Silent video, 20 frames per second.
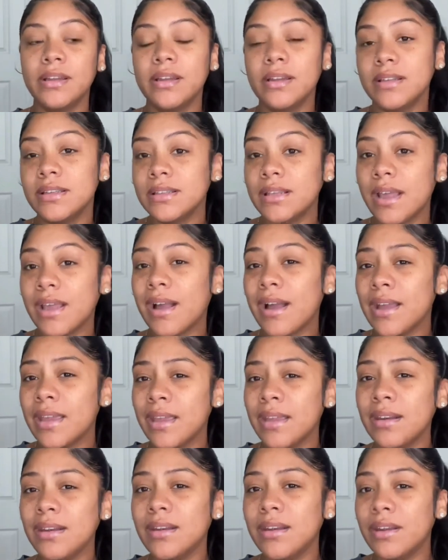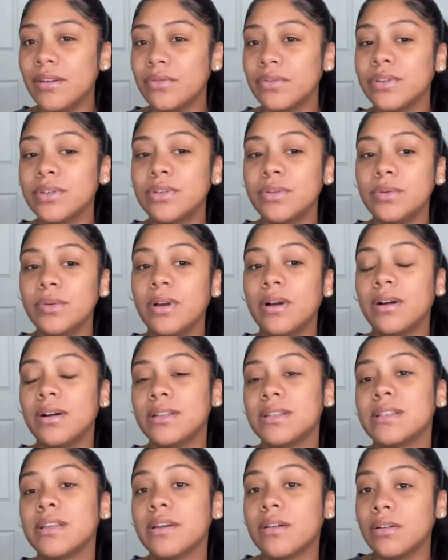it's like i can never do
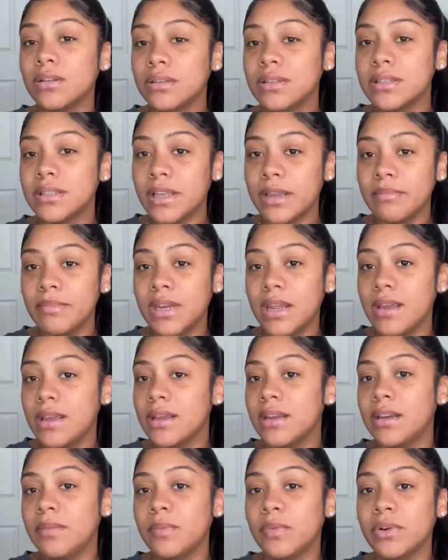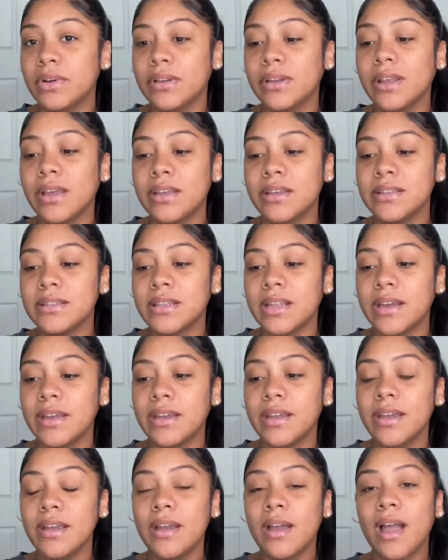content on the same day anymore like it's like
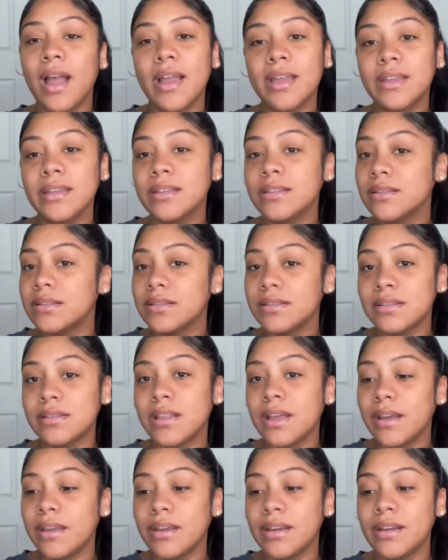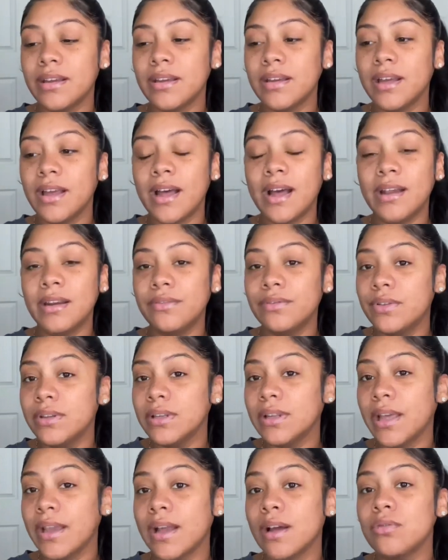i get just like out of it
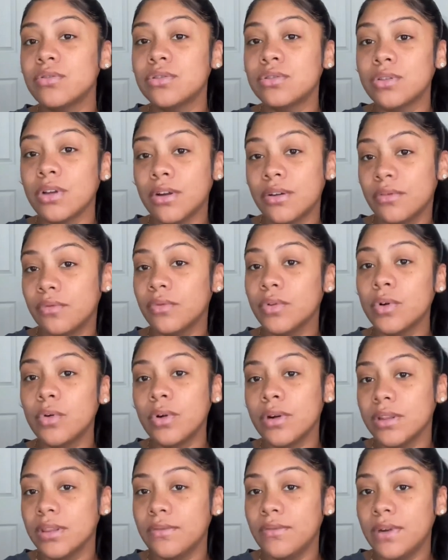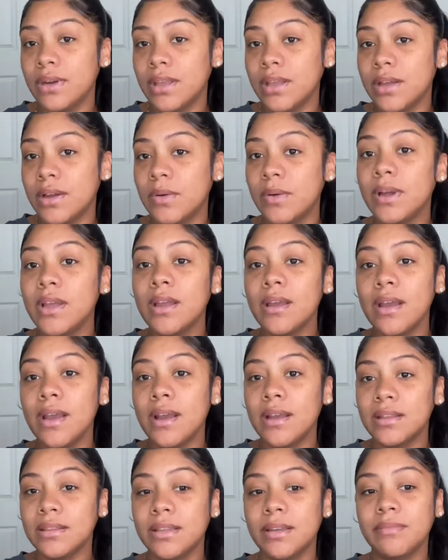like i'll start recording the video
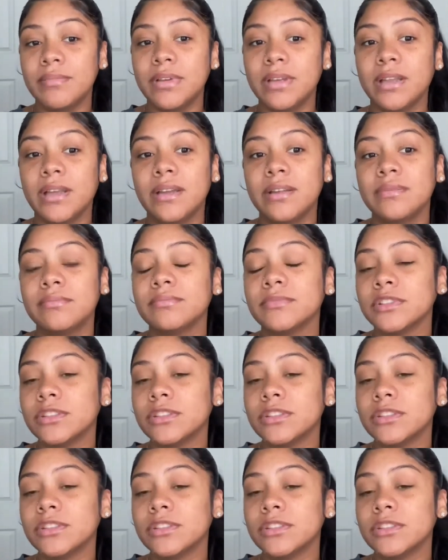and then be like